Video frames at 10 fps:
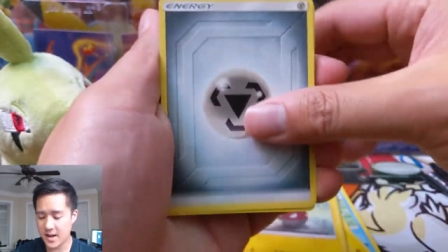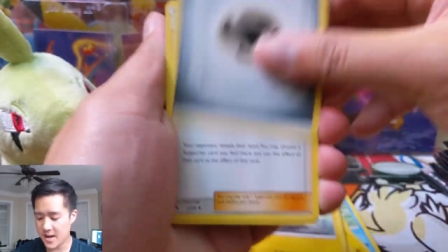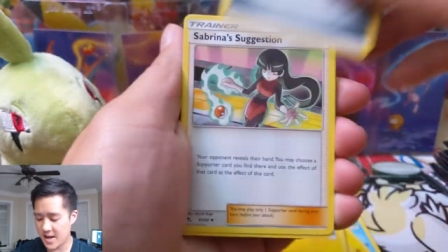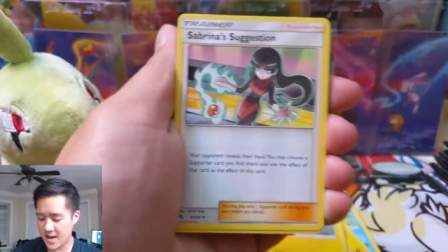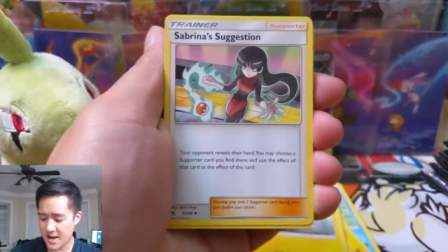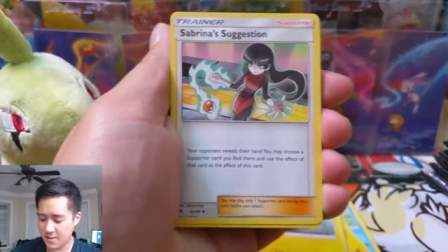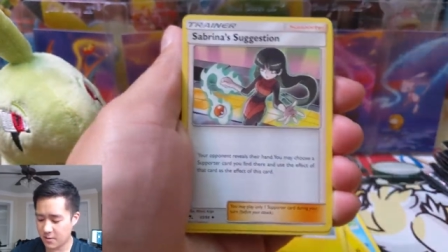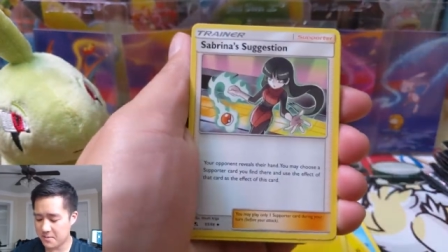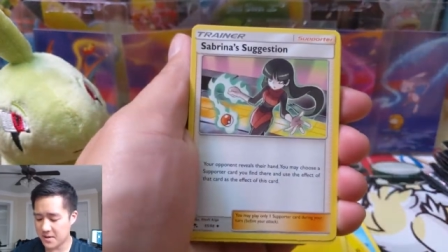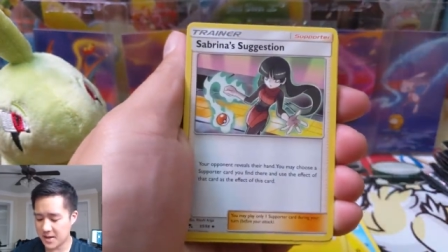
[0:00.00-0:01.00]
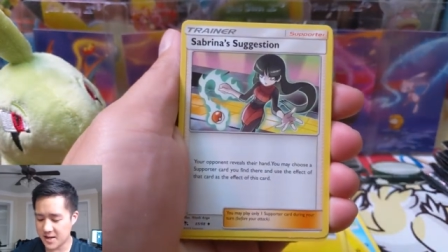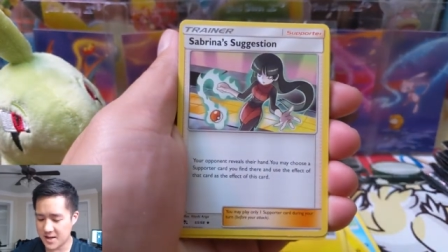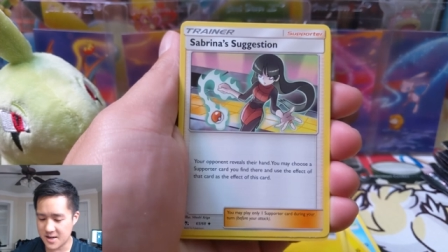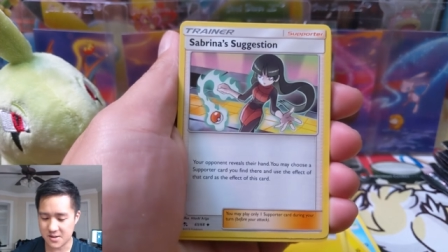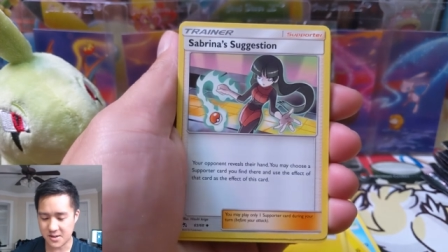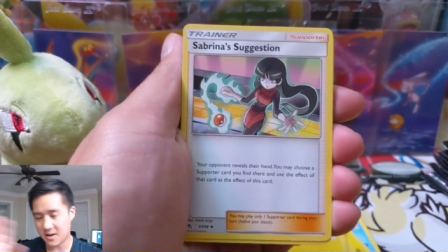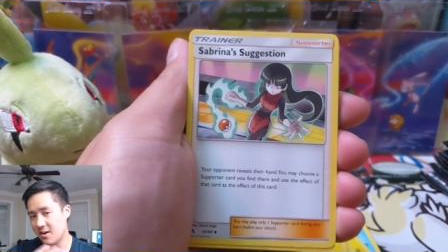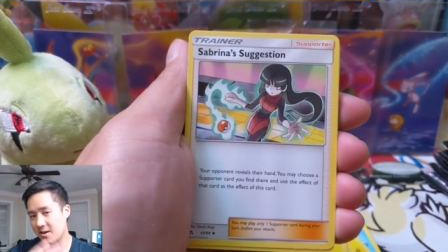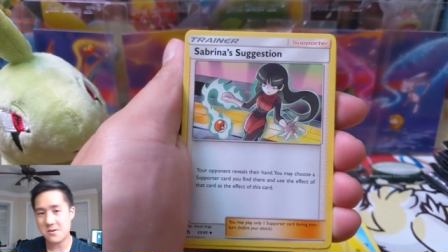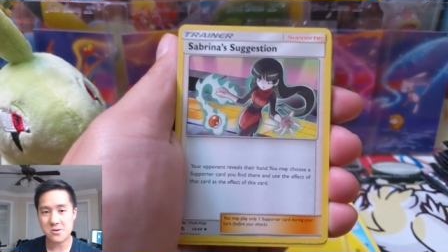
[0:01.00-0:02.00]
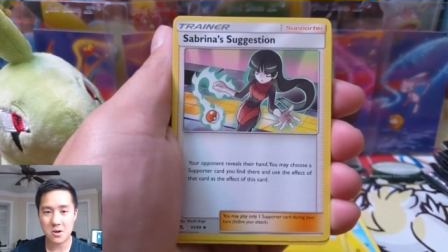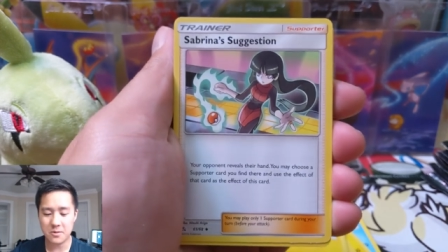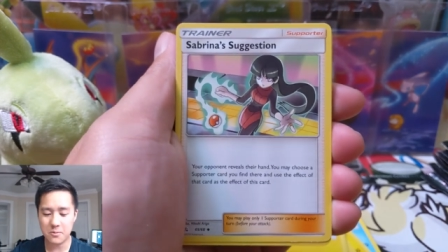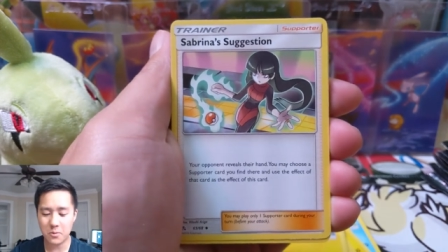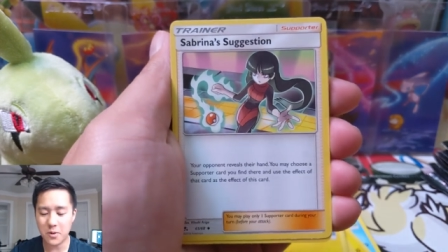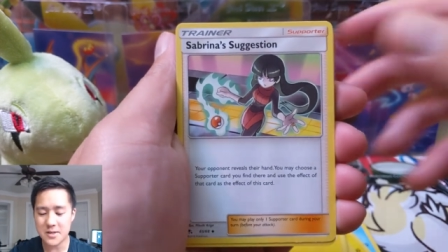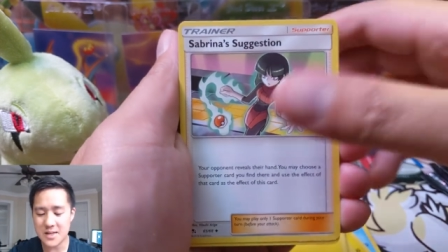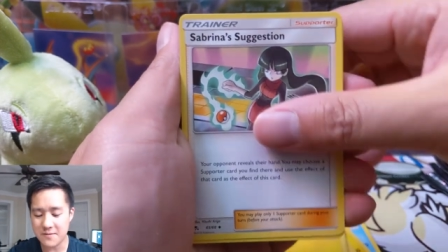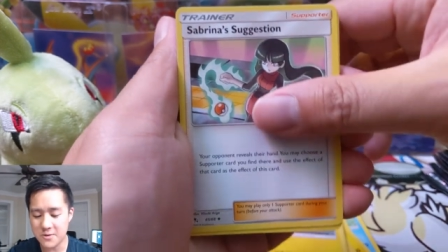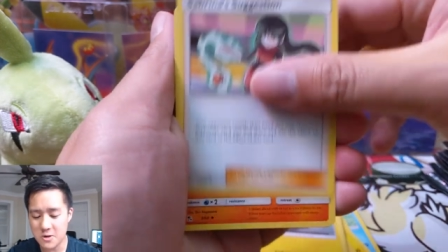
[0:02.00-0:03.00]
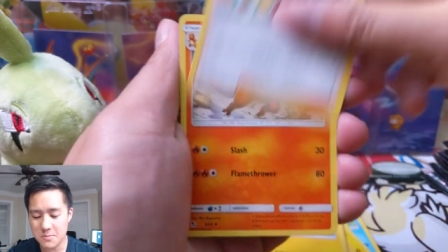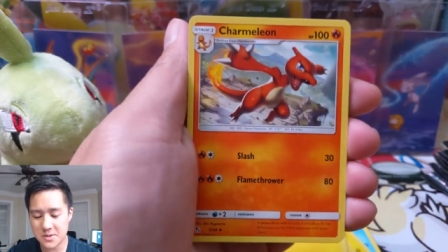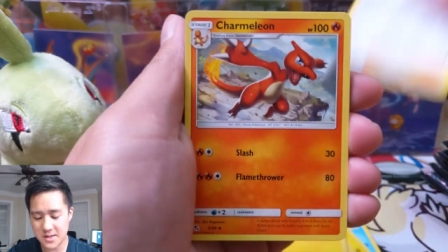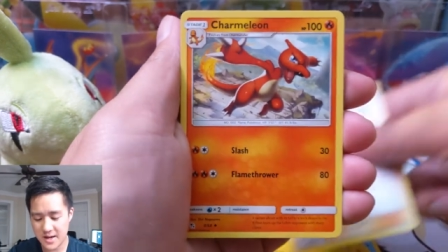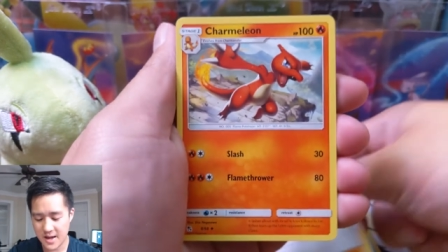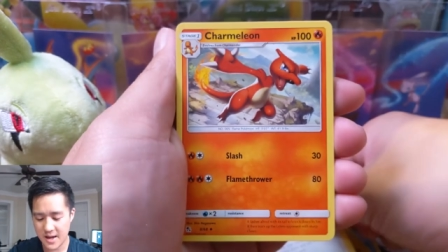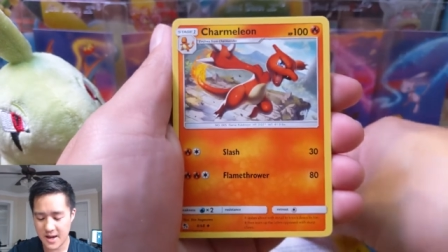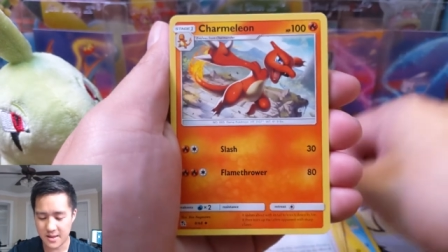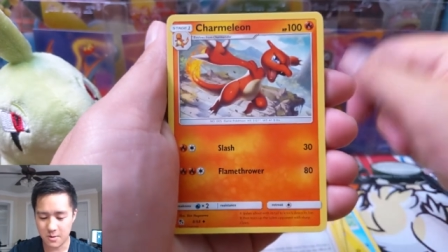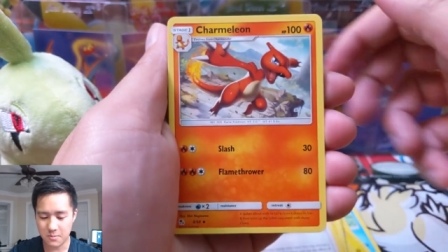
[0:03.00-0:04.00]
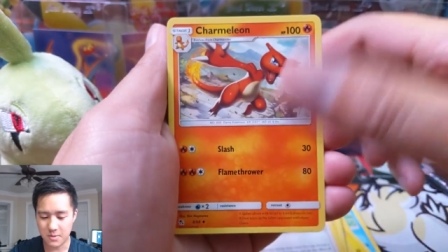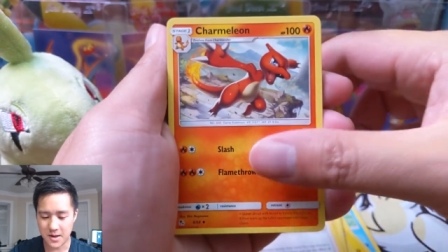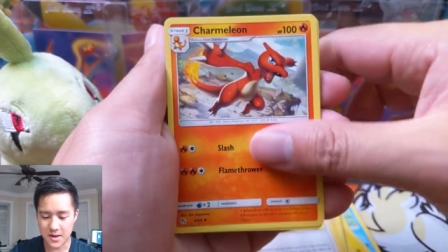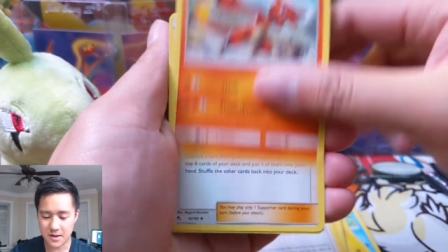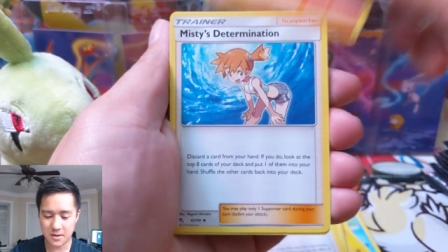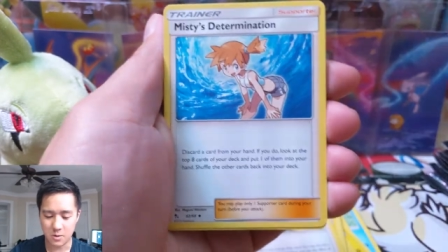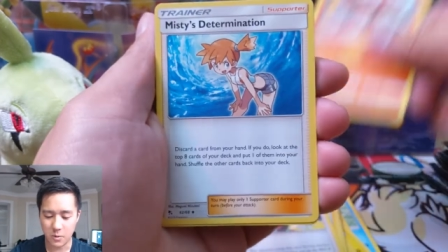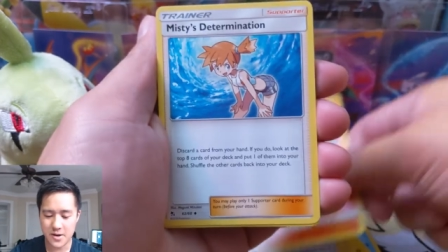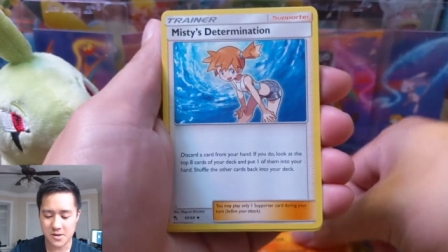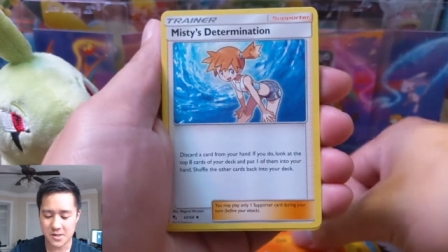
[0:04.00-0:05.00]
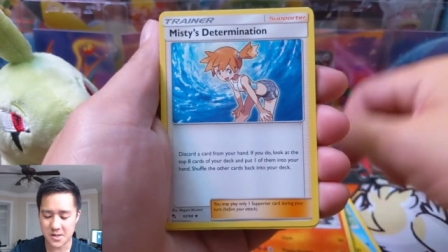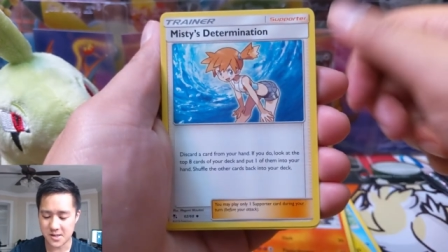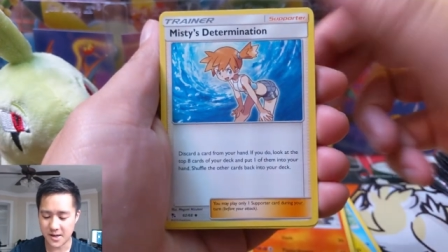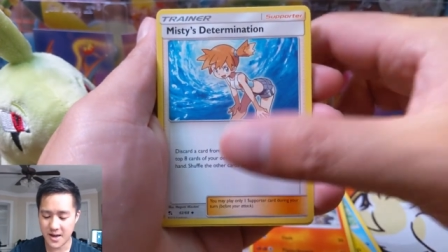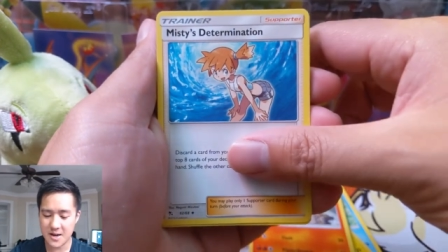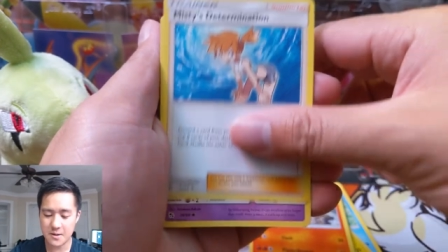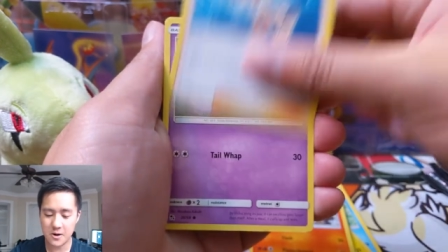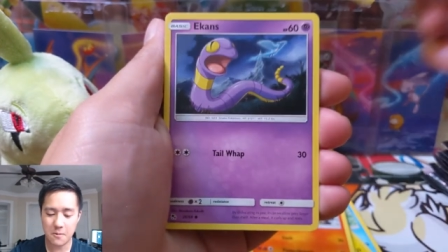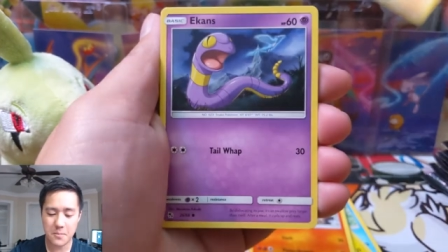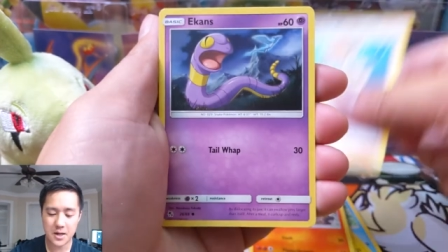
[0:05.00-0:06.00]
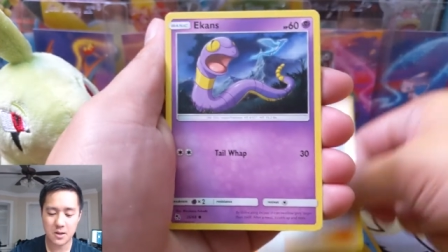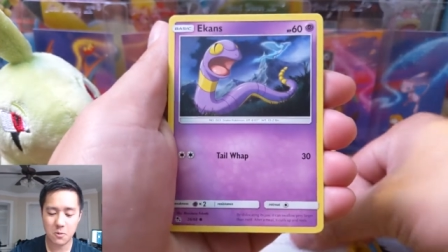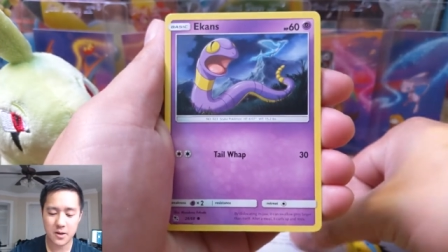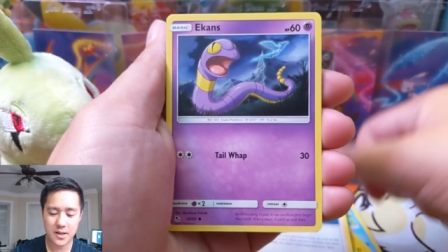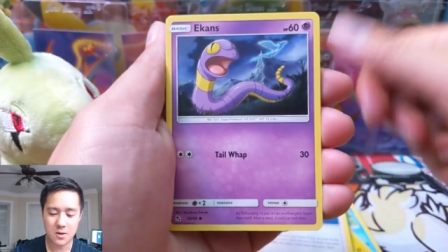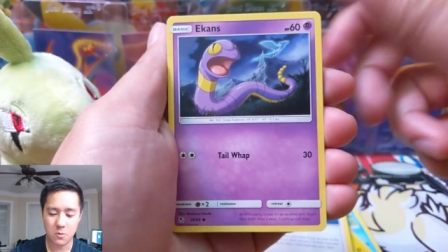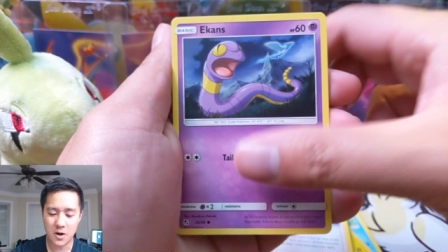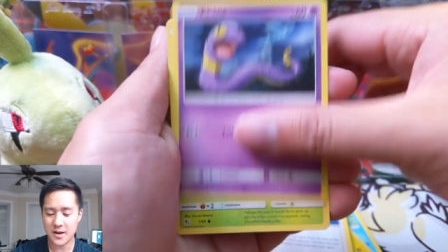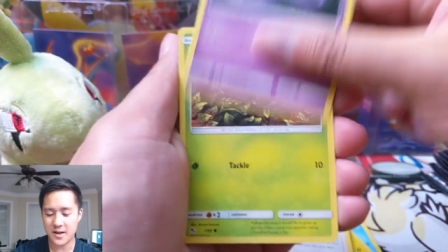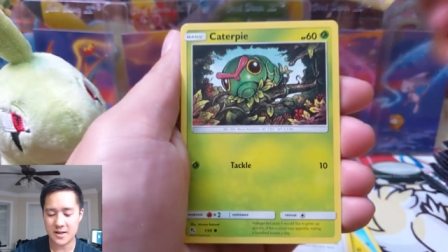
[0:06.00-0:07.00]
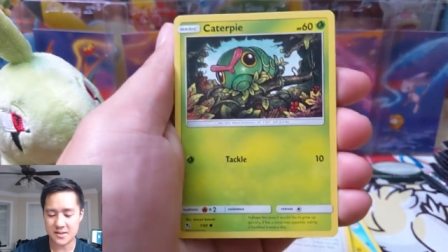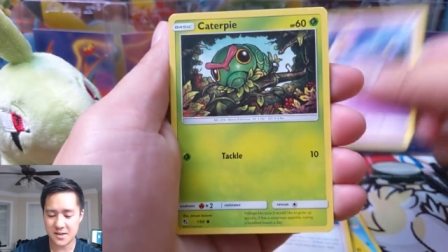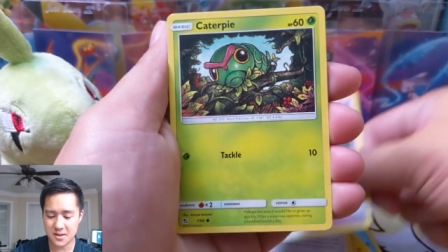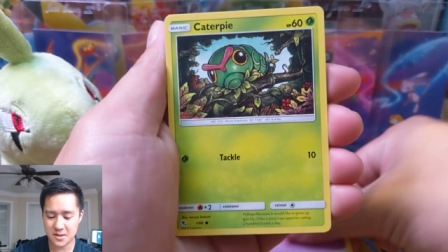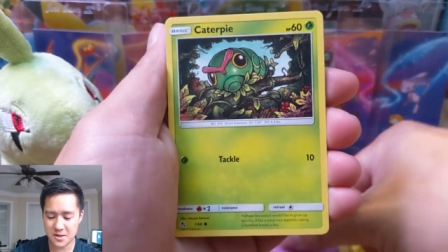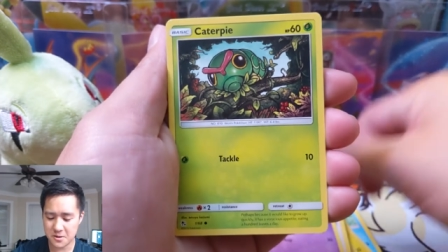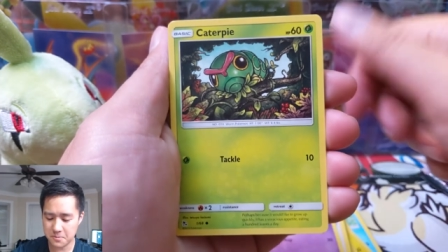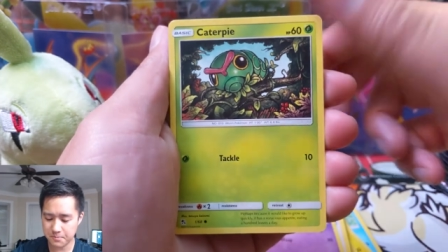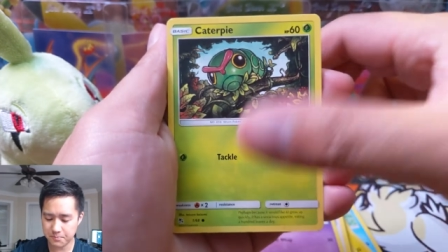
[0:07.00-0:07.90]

And what I'm thinking is like, all right, here's all the ones I have dupes, and like the winner is just like, hey, you know, pick the one that you want and I'll send it to you.